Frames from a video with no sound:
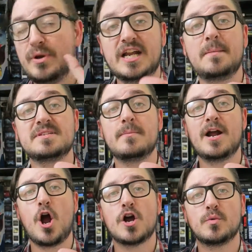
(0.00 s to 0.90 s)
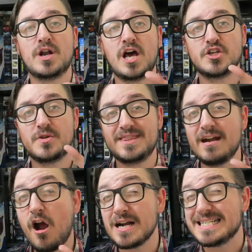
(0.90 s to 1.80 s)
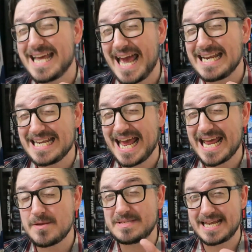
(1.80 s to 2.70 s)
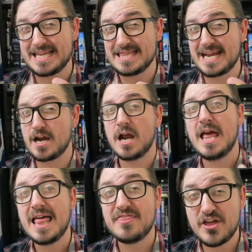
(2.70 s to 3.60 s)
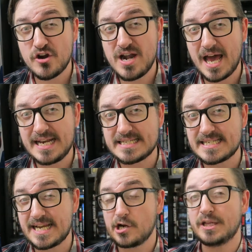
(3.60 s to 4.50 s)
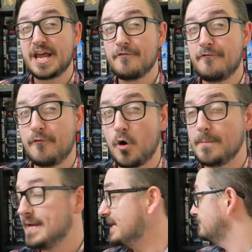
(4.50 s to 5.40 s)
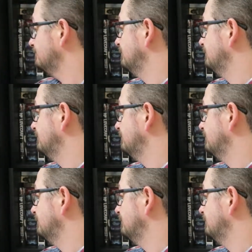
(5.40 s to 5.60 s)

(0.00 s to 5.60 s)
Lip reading: When it comes to my Hard 100, there are 10 games in there that are not necessarily for me.